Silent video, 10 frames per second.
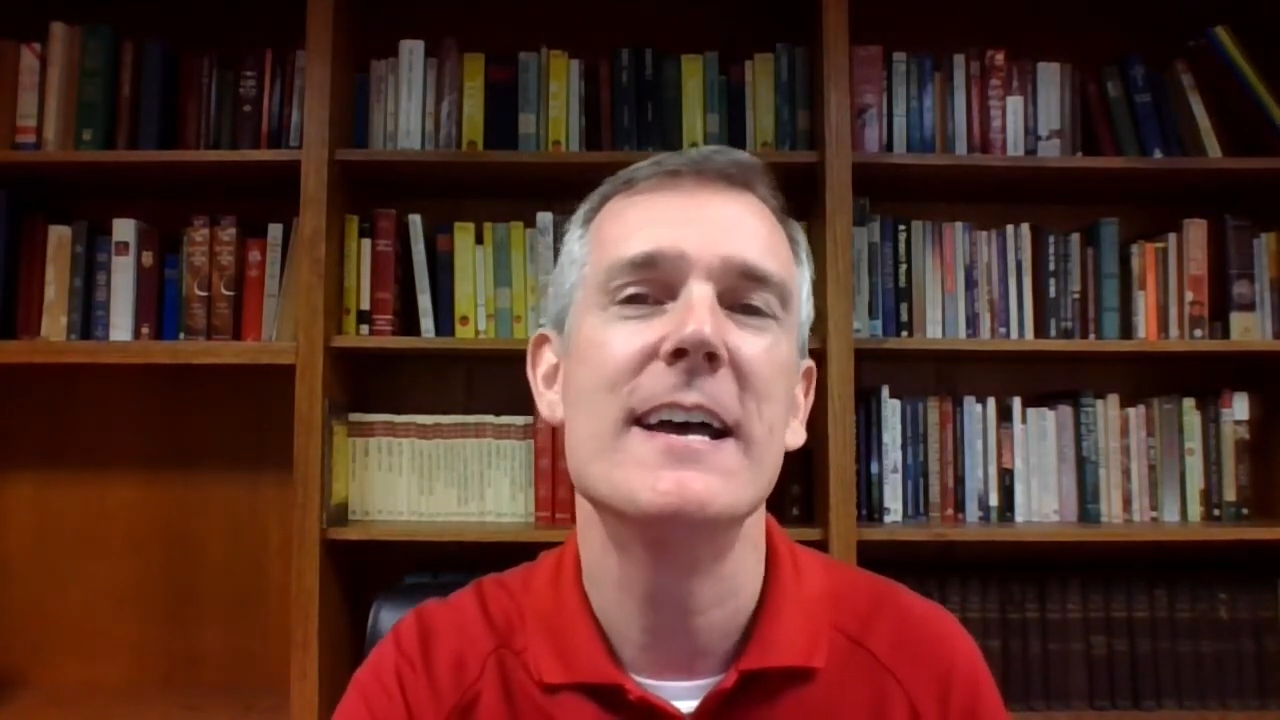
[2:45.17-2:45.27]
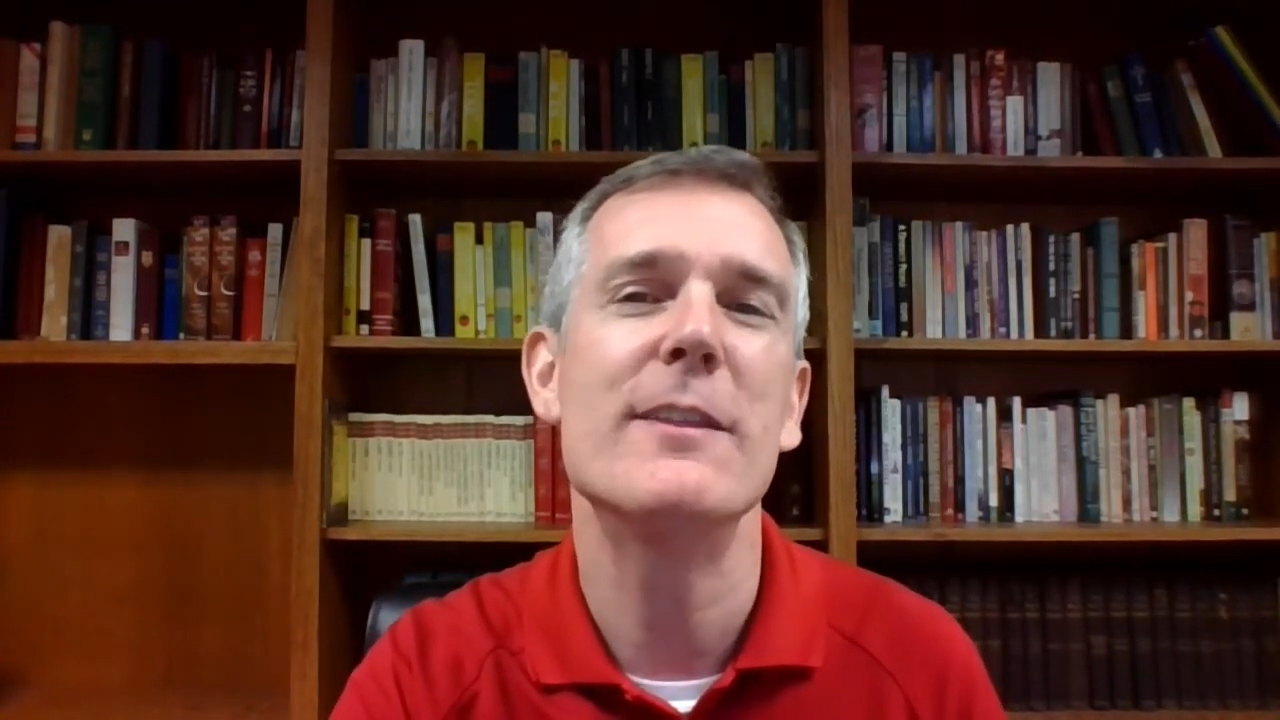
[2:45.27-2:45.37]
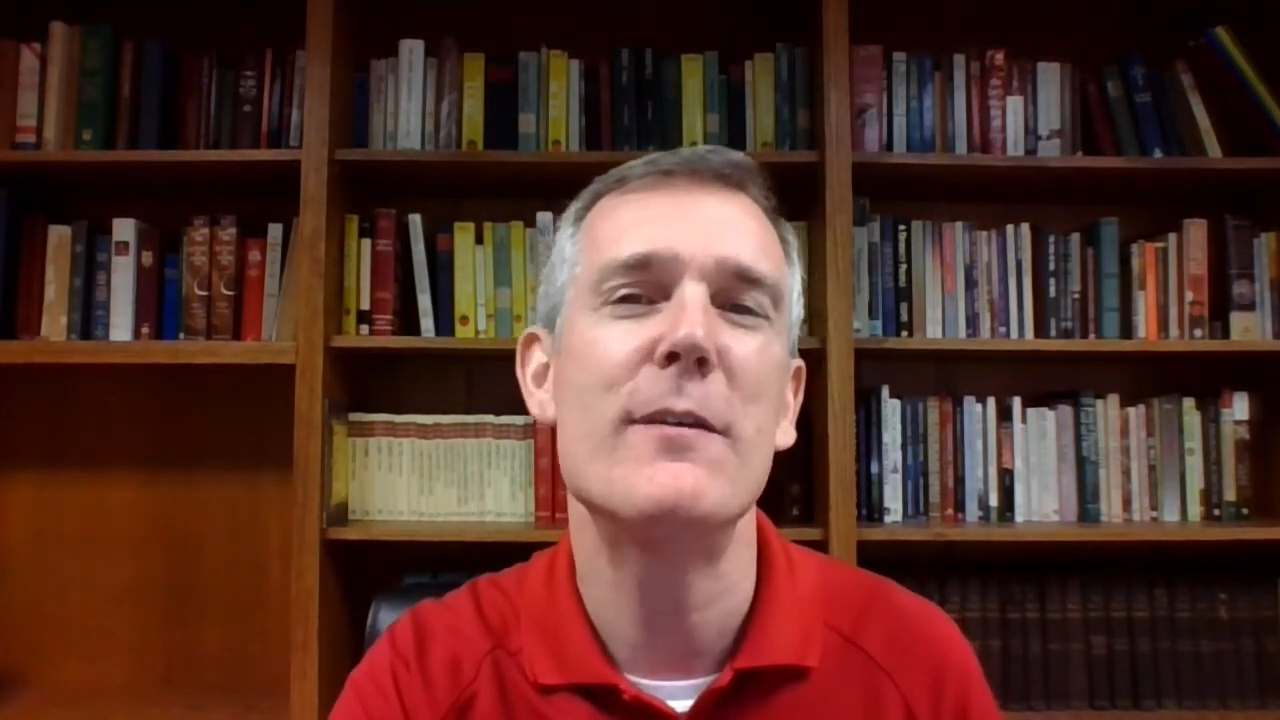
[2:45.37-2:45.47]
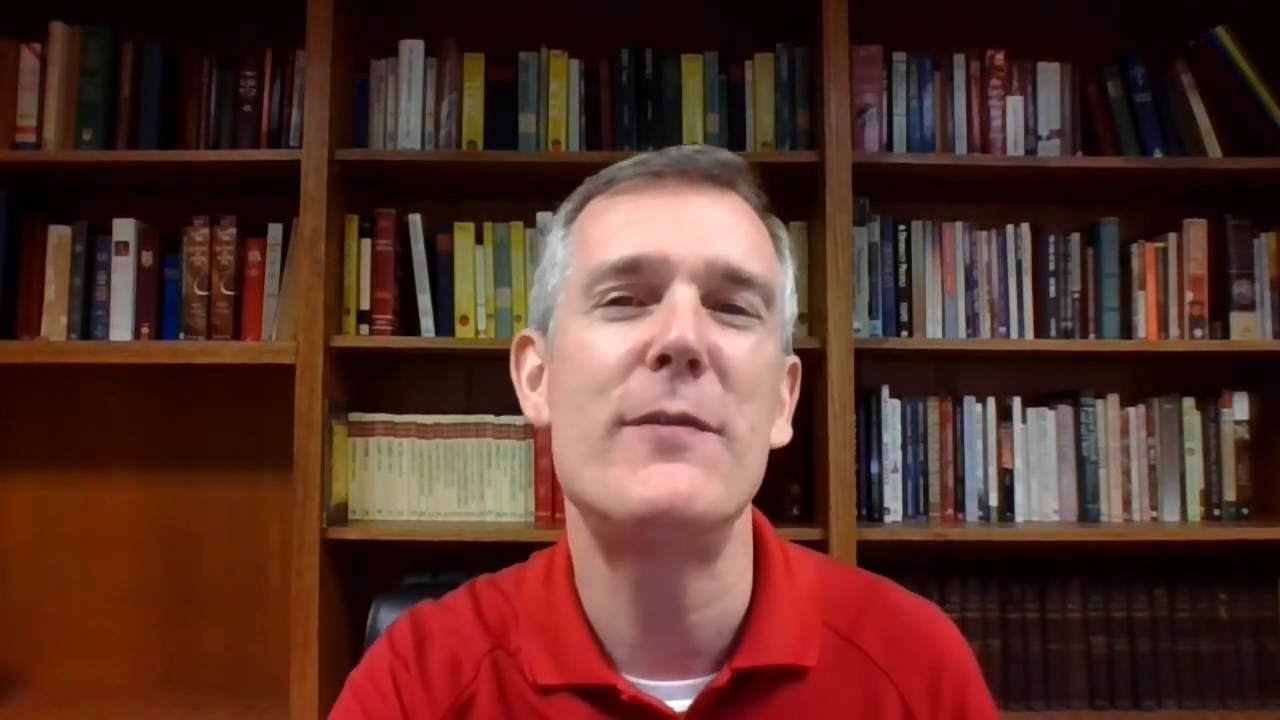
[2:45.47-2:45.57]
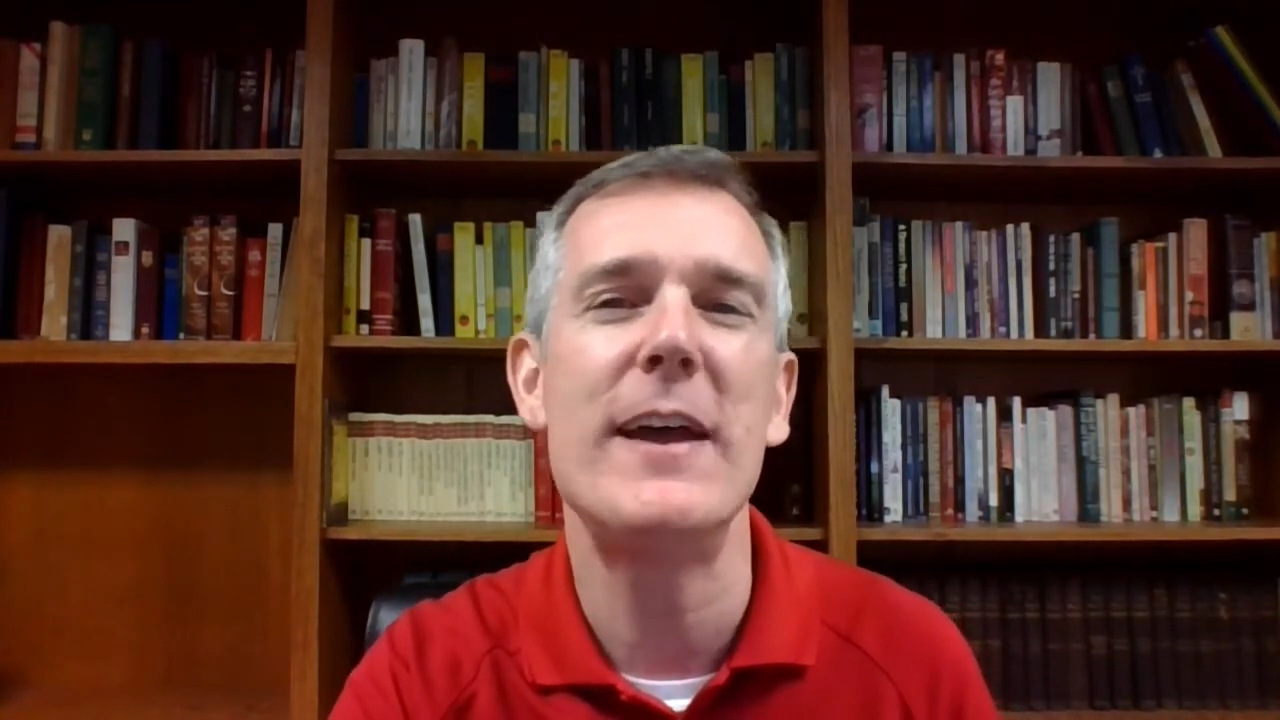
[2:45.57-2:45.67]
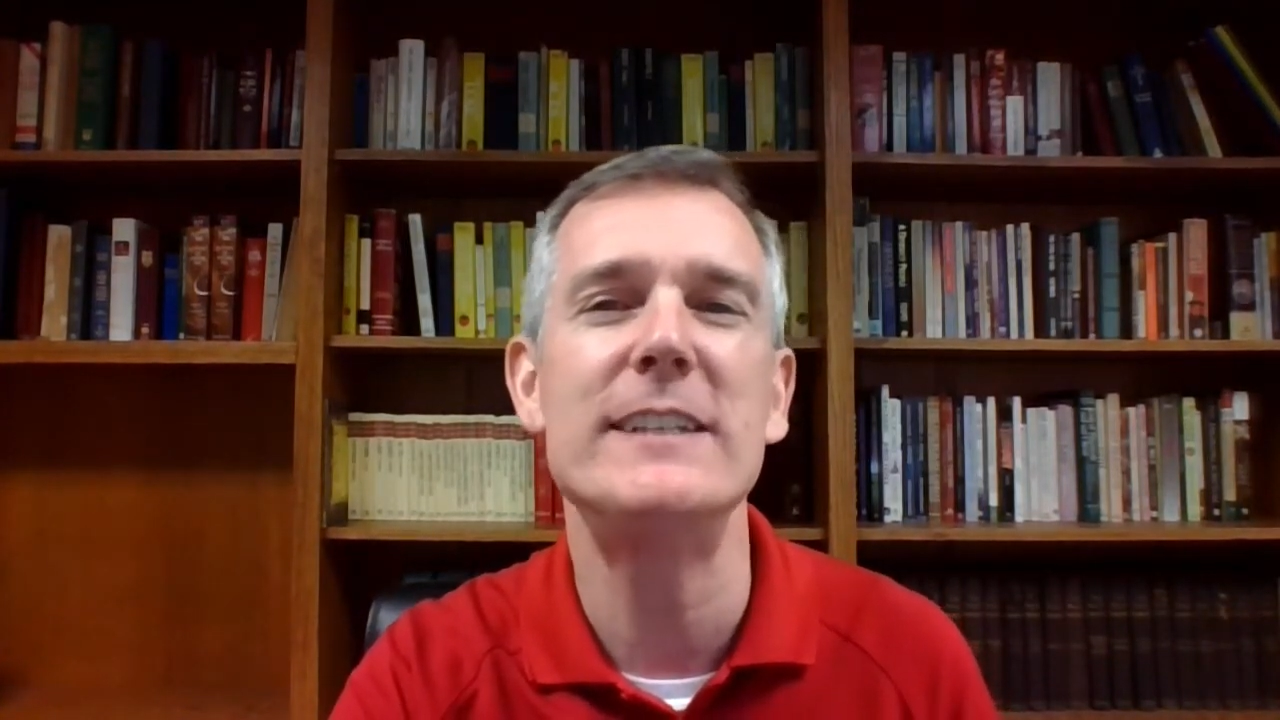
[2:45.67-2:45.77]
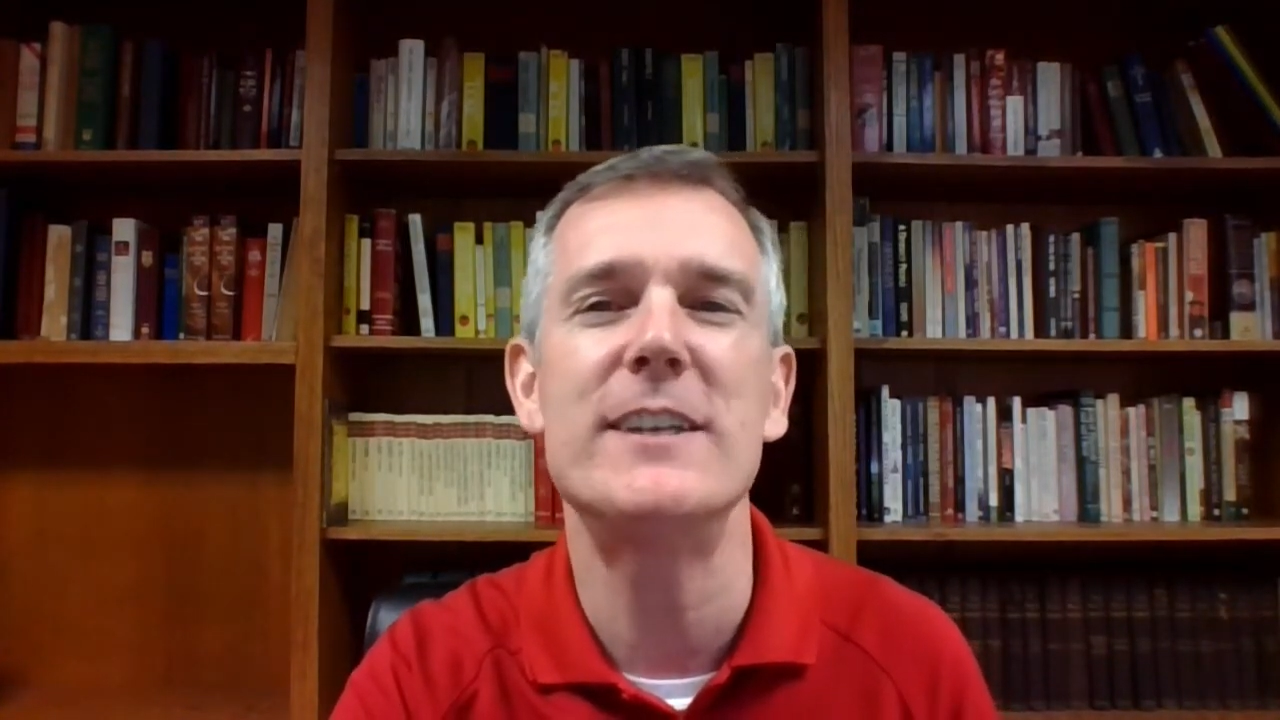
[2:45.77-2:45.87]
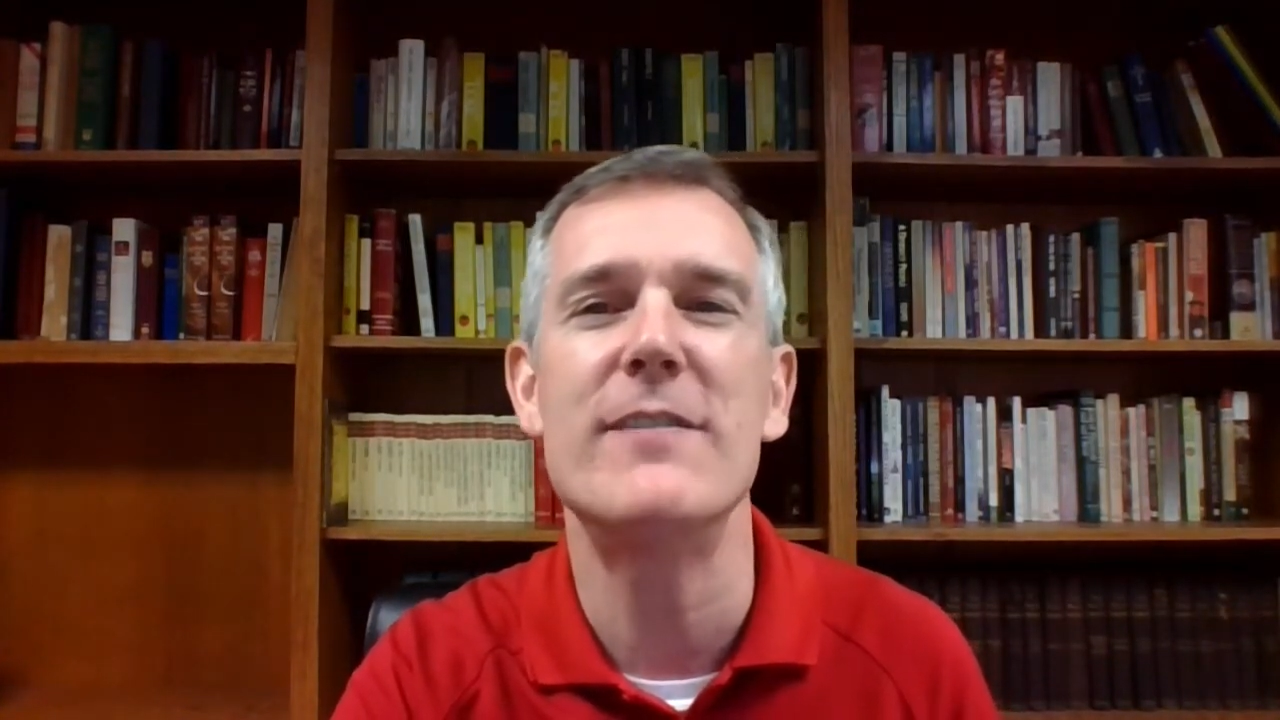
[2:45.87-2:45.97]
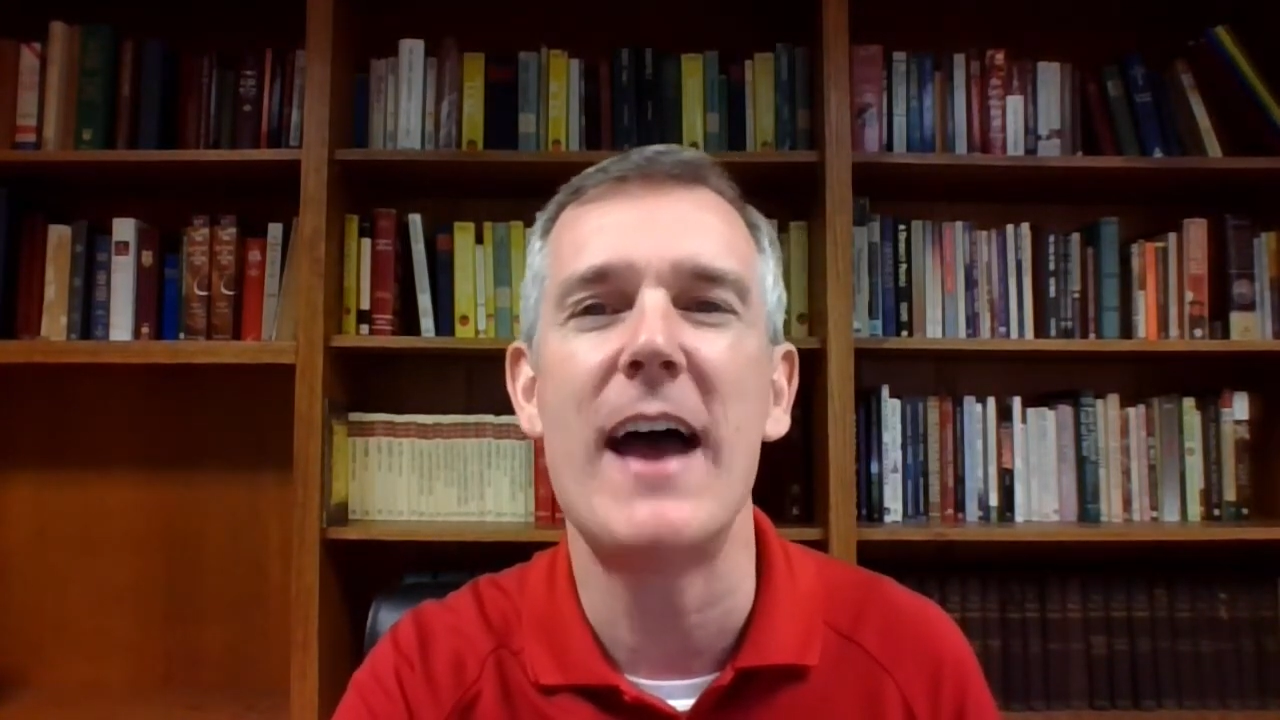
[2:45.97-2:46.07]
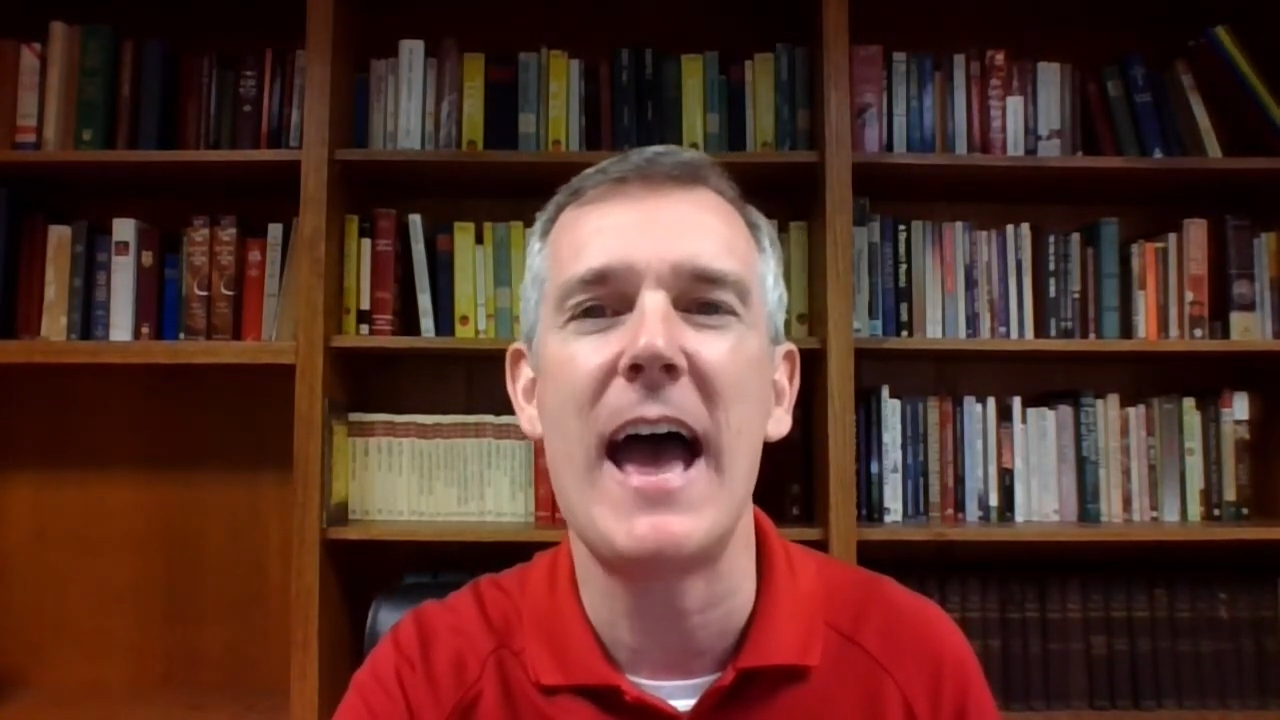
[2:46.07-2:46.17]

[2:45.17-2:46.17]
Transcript: in the face of